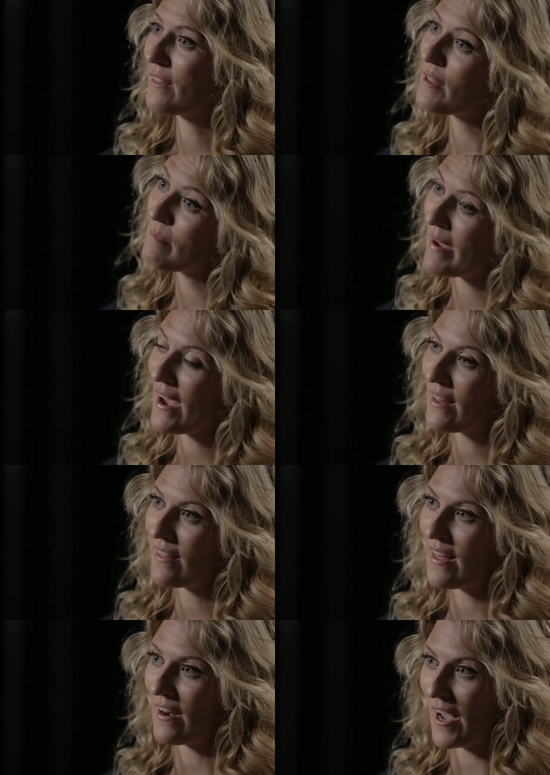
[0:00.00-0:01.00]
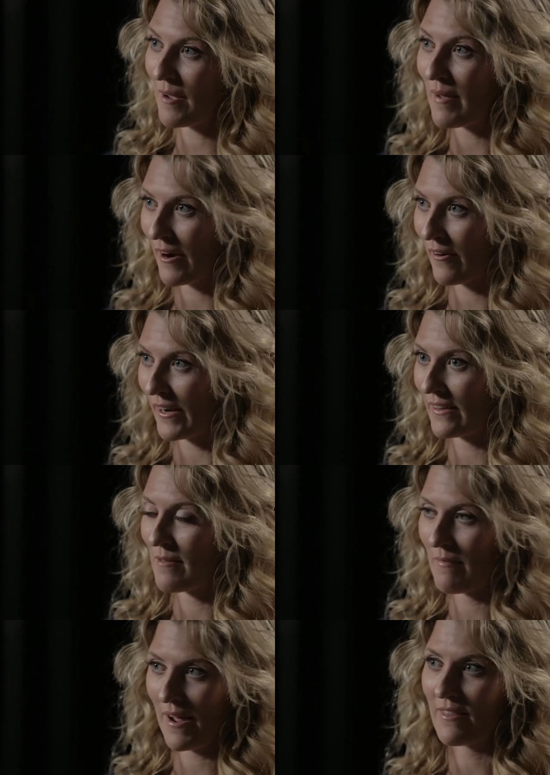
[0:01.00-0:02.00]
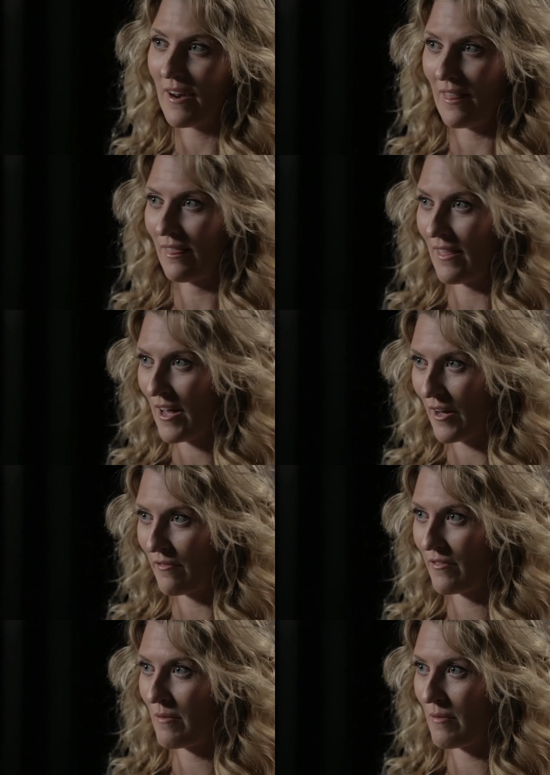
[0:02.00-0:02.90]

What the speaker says: the man that I married, the man that I love,